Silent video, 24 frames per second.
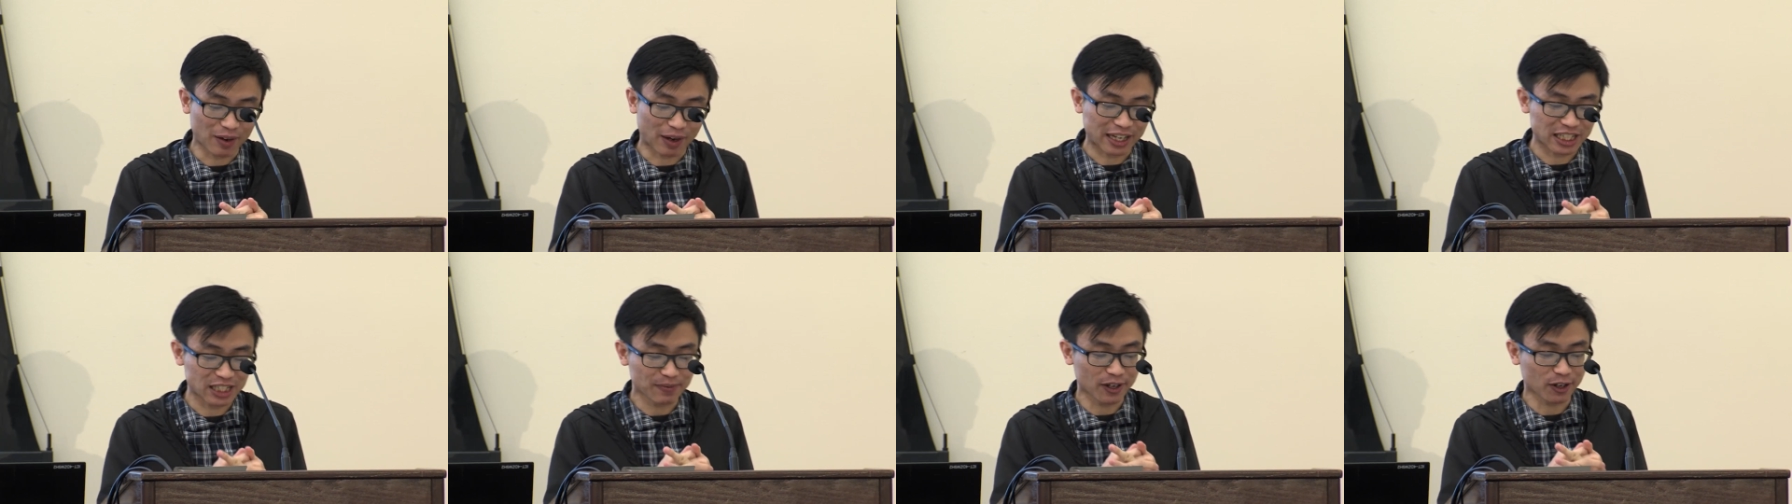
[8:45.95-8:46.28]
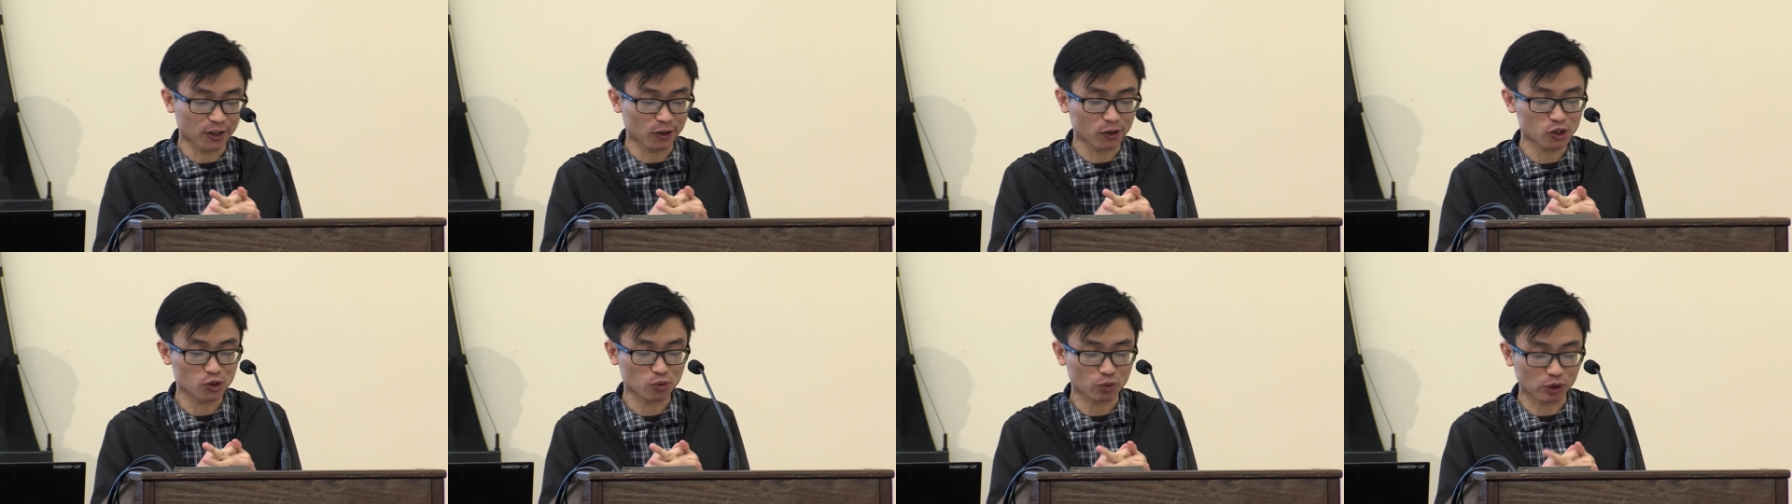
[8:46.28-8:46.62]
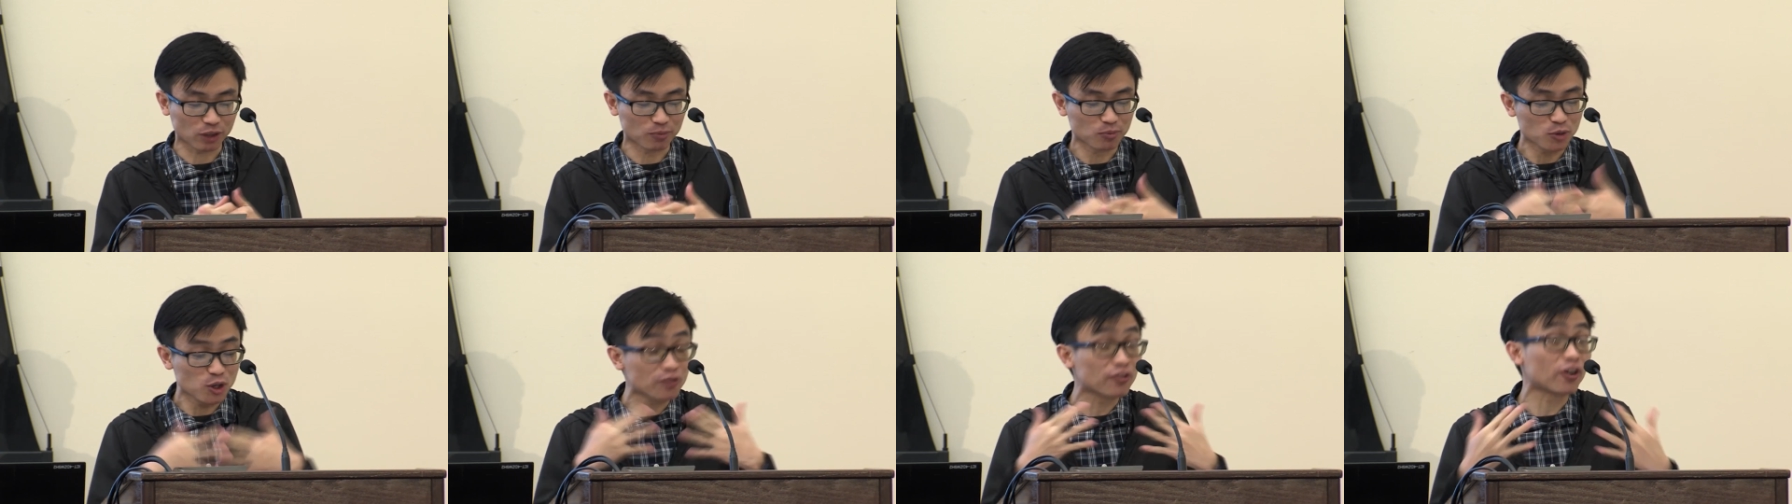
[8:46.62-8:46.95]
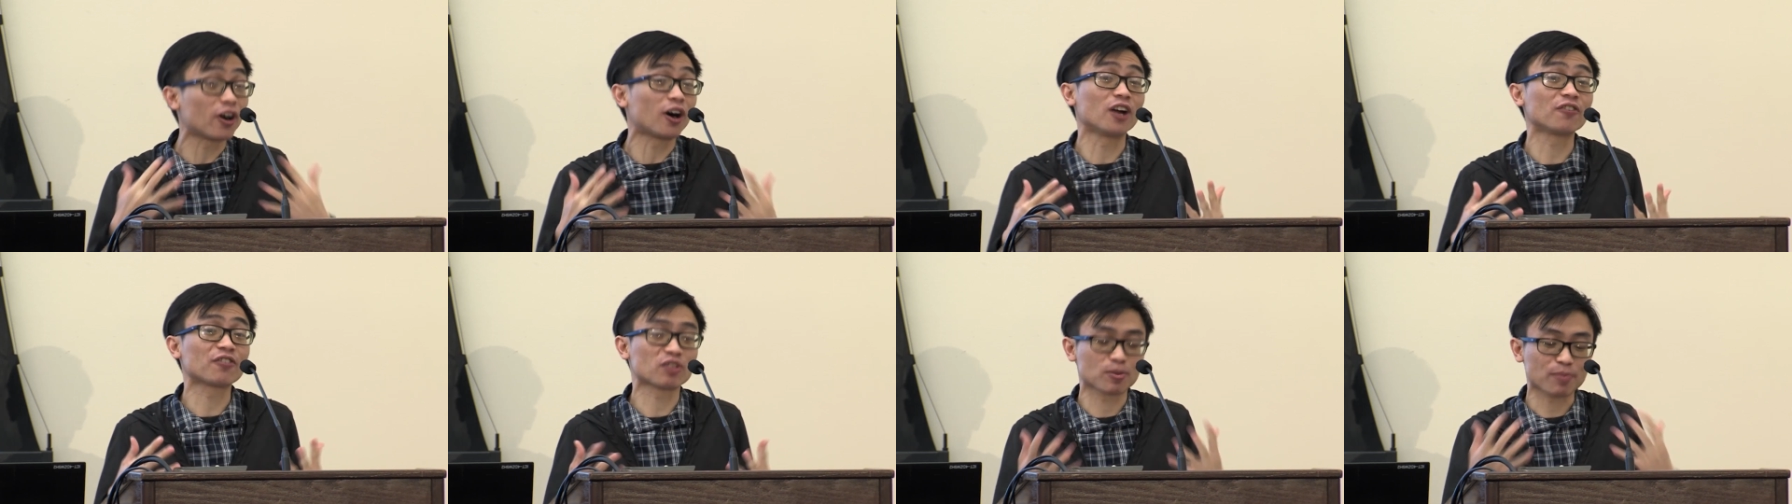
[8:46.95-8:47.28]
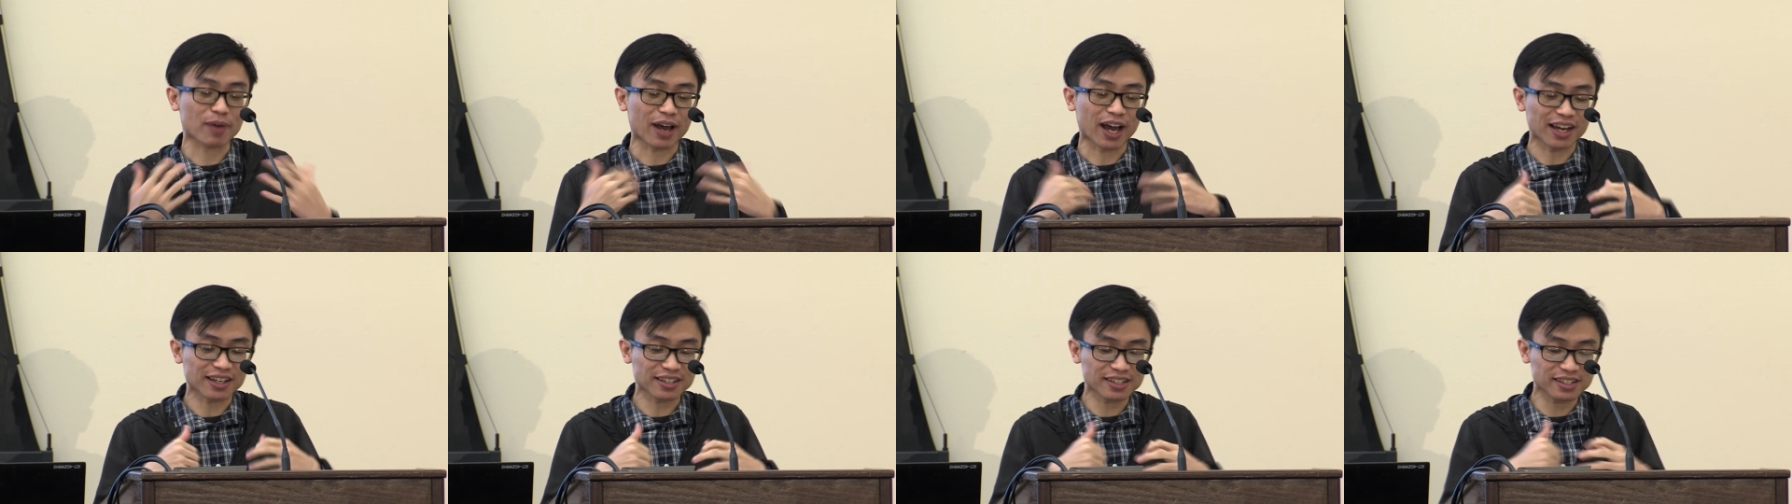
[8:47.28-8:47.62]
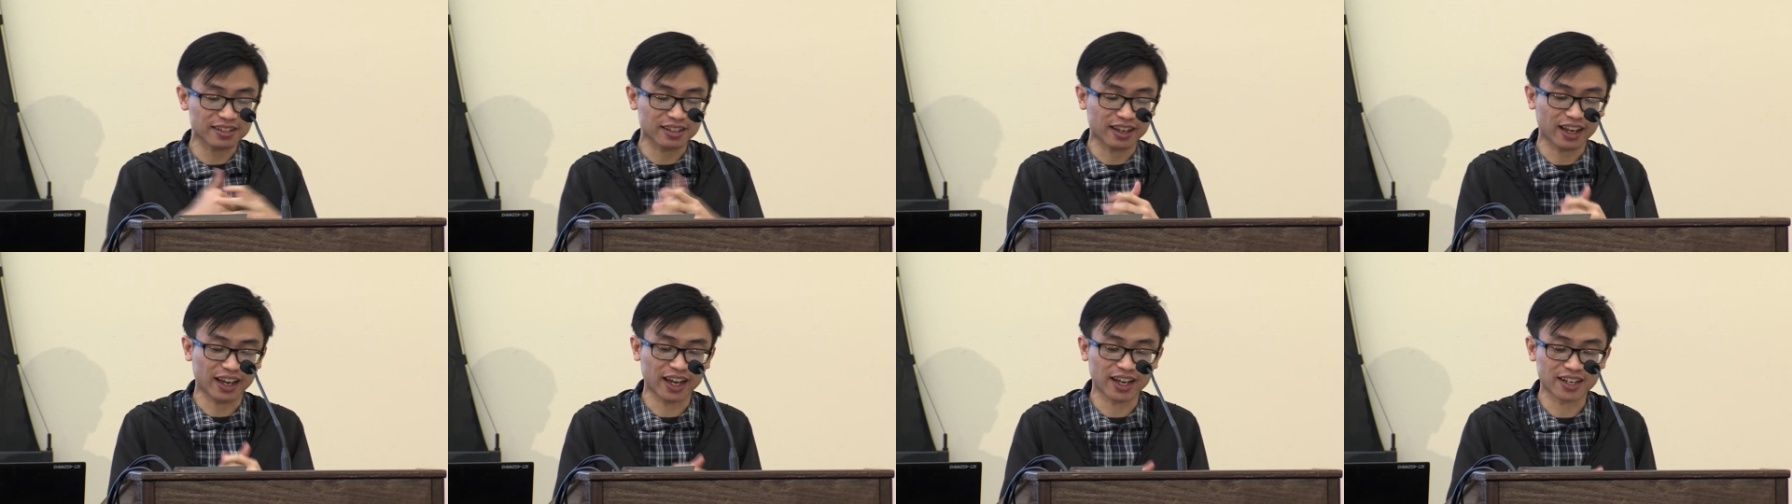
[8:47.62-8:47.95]
I suppose we'll move on from the past
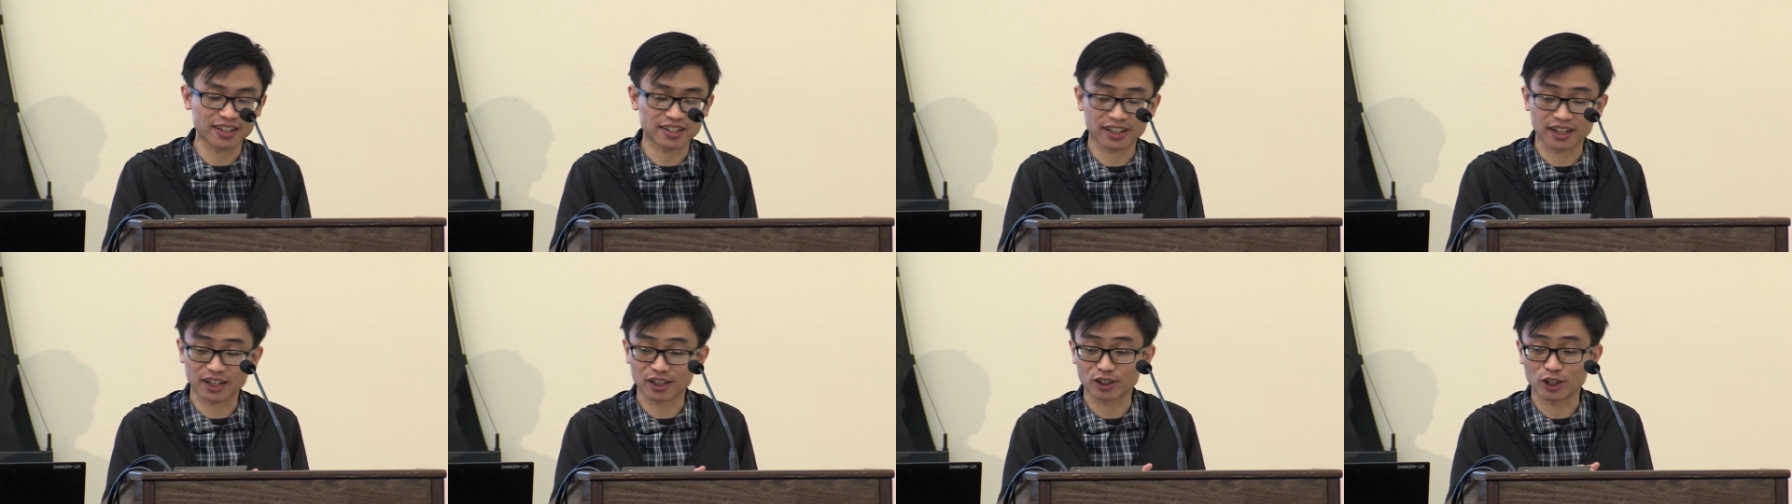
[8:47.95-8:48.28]
and uh,